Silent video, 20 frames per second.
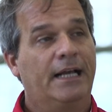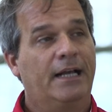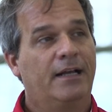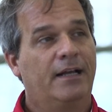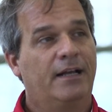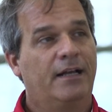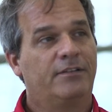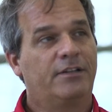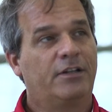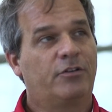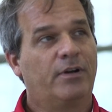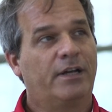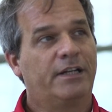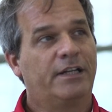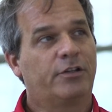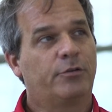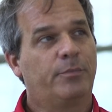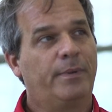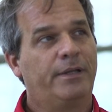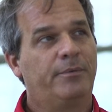uh, as I try
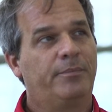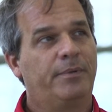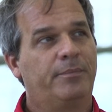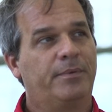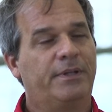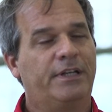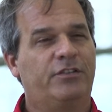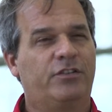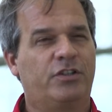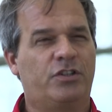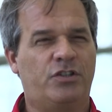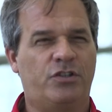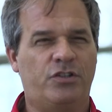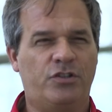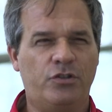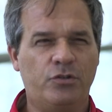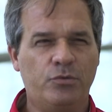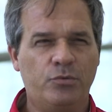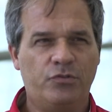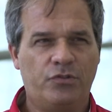to explain to people, it's a
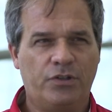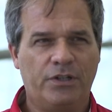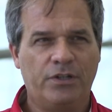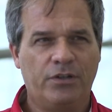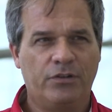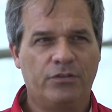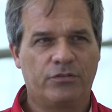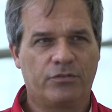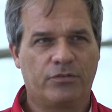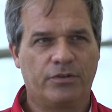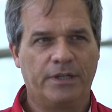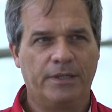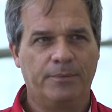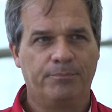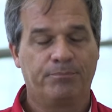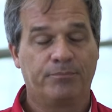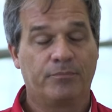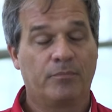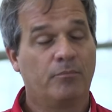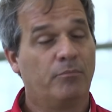huge industry
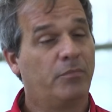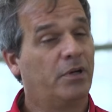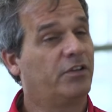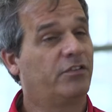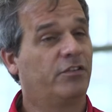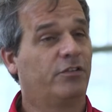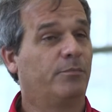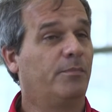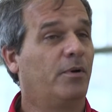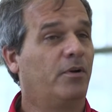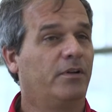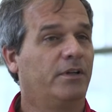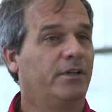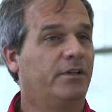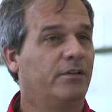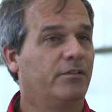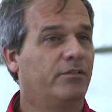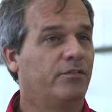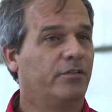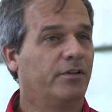but it's a small
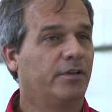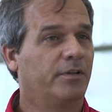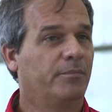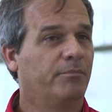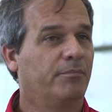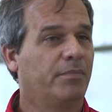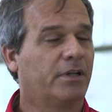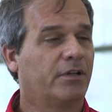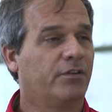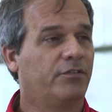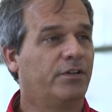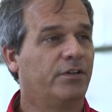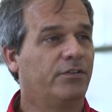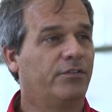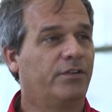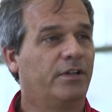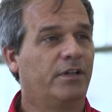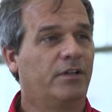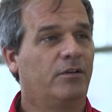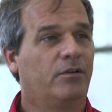industry because
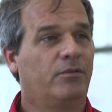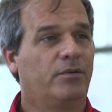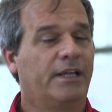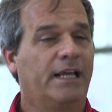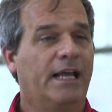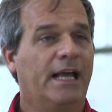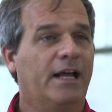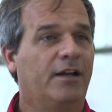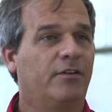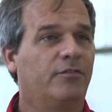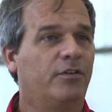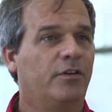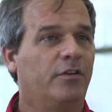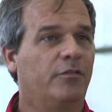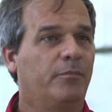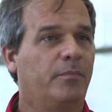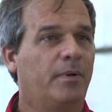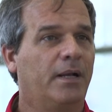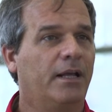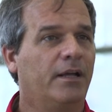there's still only a handful
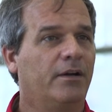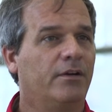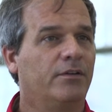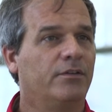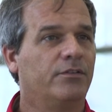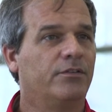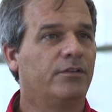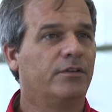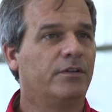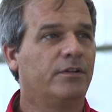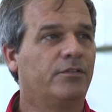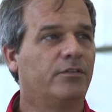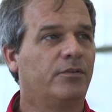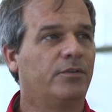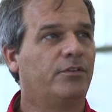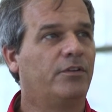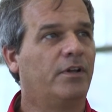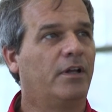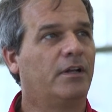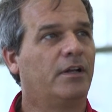of players. So
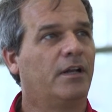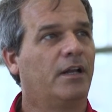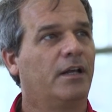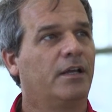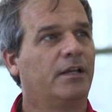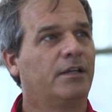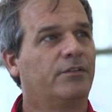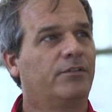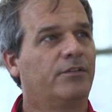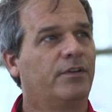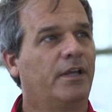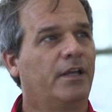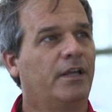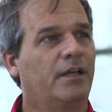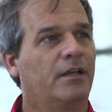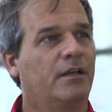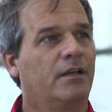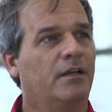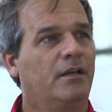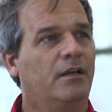it's not like
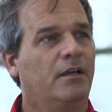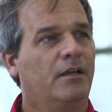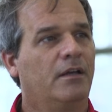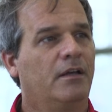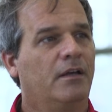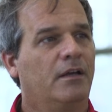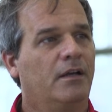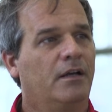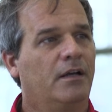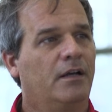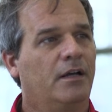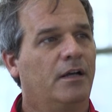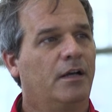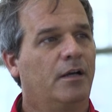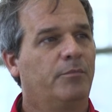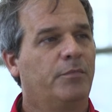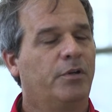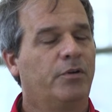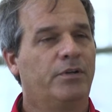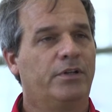saying
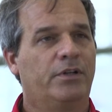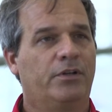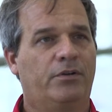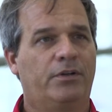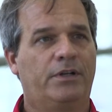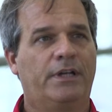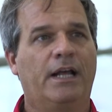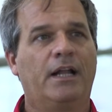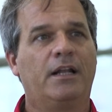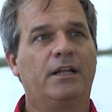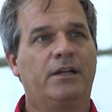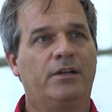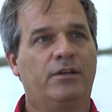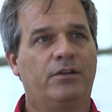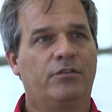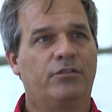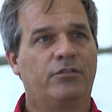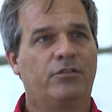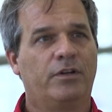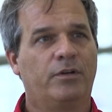um, you're in the hotel
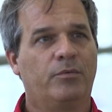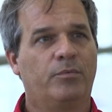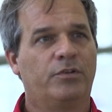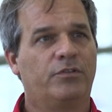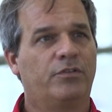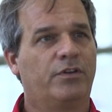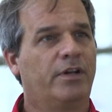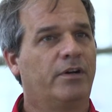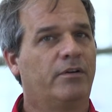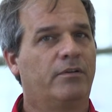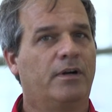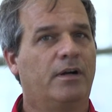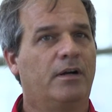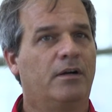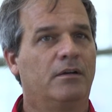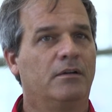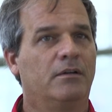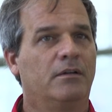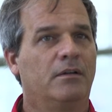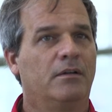industry, which there
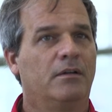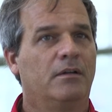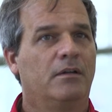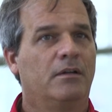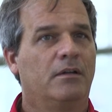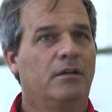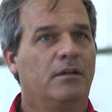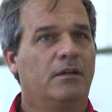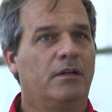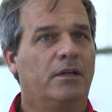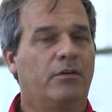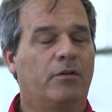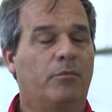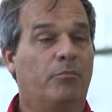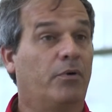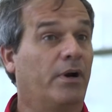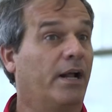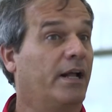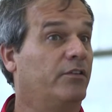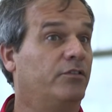are there are
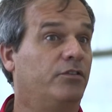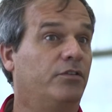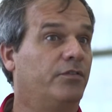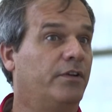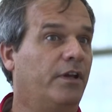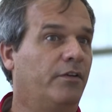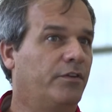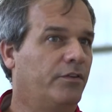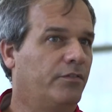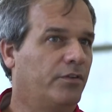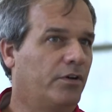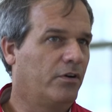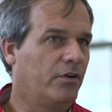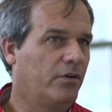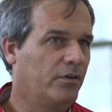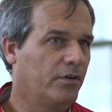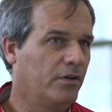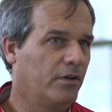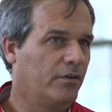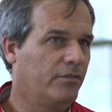brands you've never
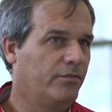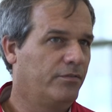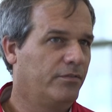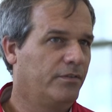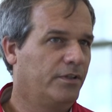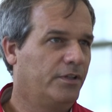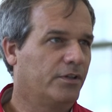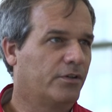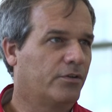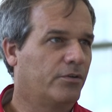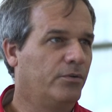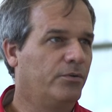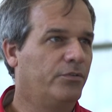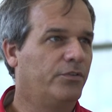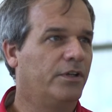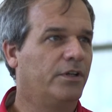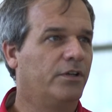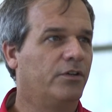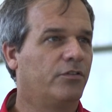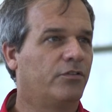heard of. In the
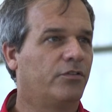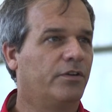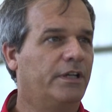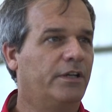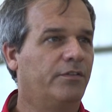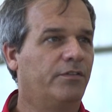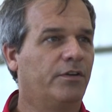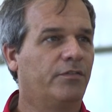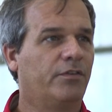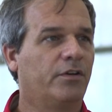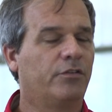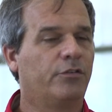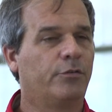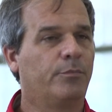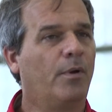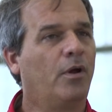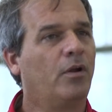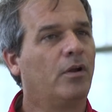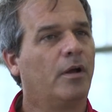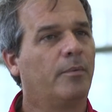cruise industry, even if they're
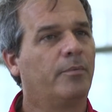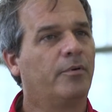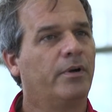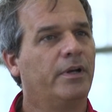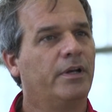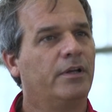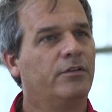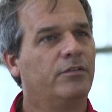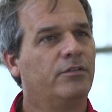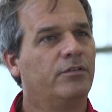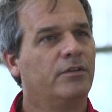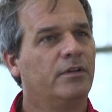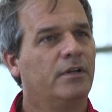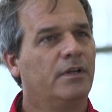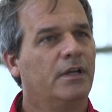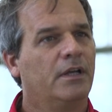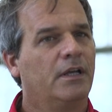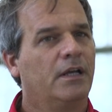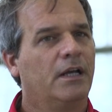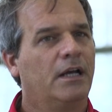small operators,
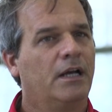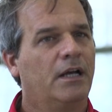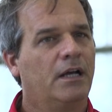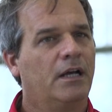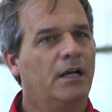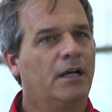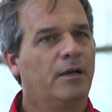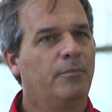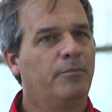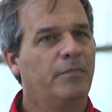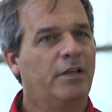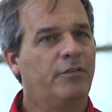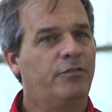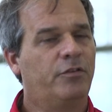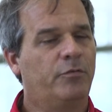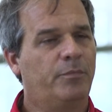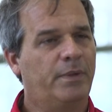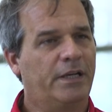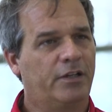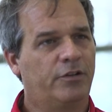um,
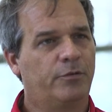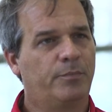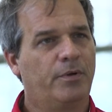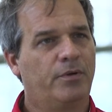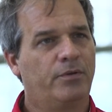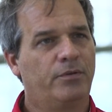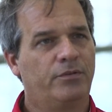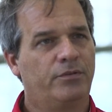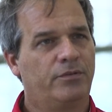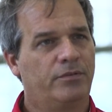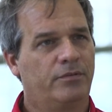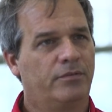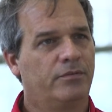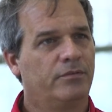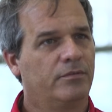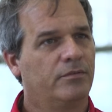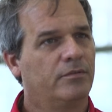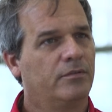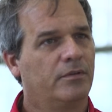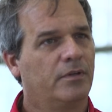if you've been exposed,
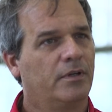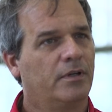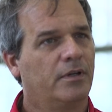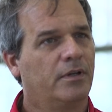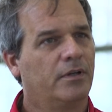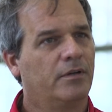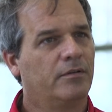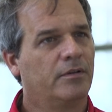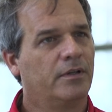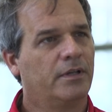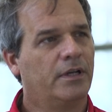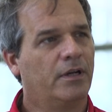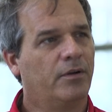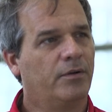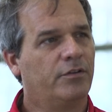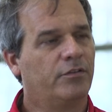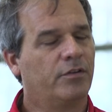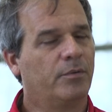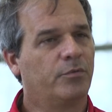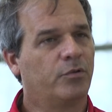uh, you
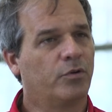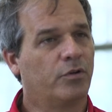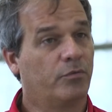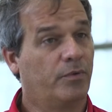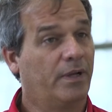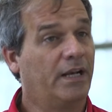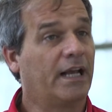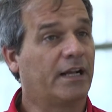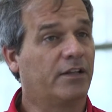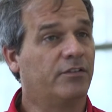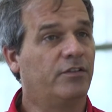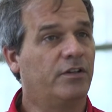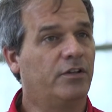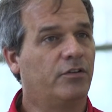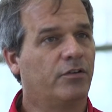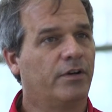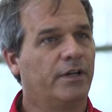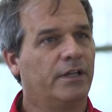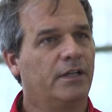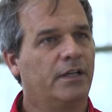know, in some sort of way like a
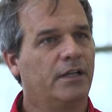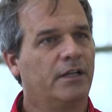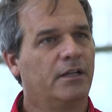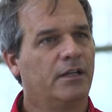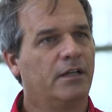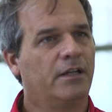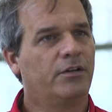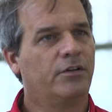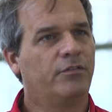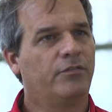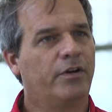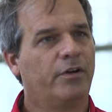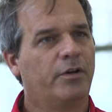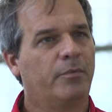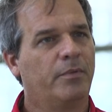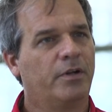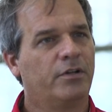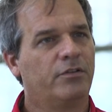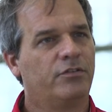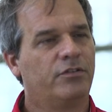Seatrade, then then you very
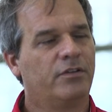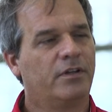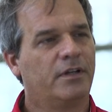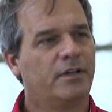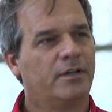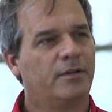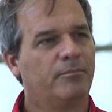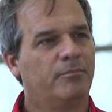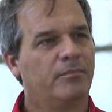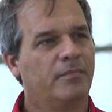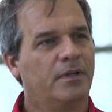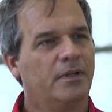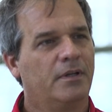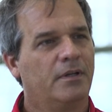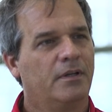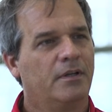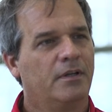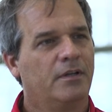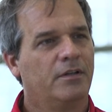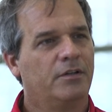much um,
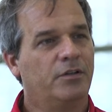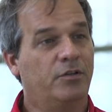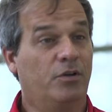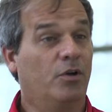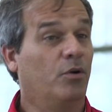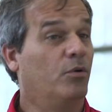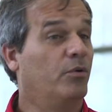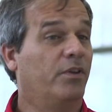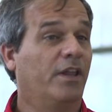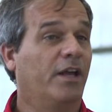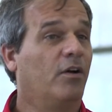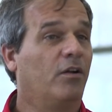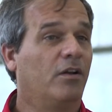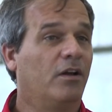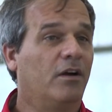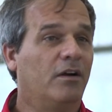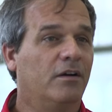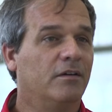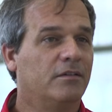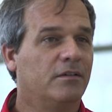you know who they
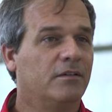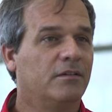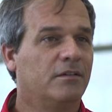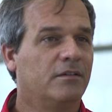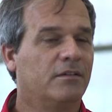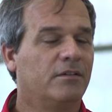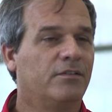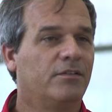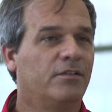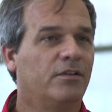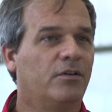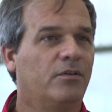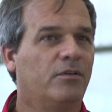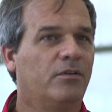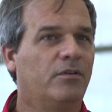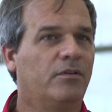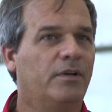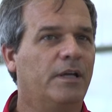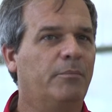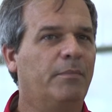all are.
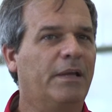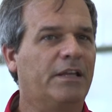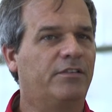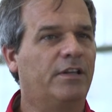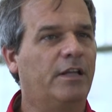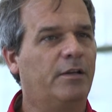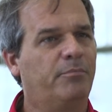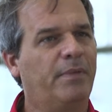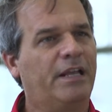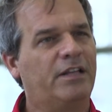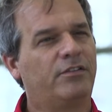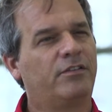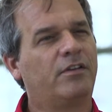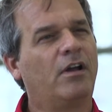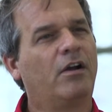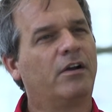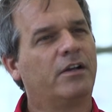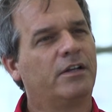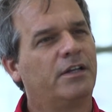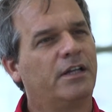So it makes it makes
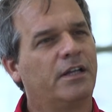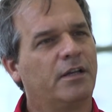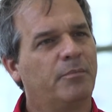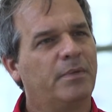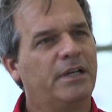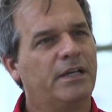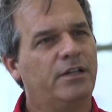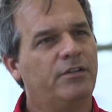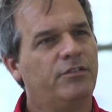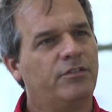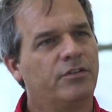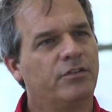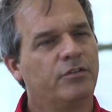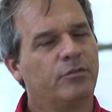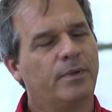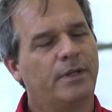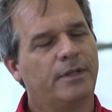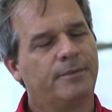targeting a bit easier as